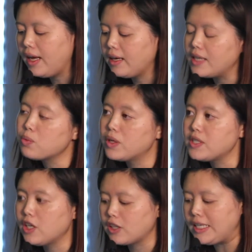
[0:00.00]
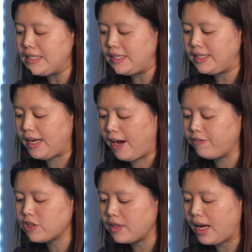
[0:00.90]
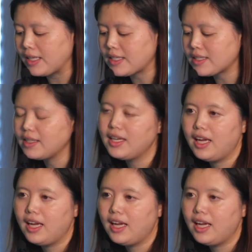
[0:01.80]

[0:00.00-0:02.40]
as well as yearly CT after that.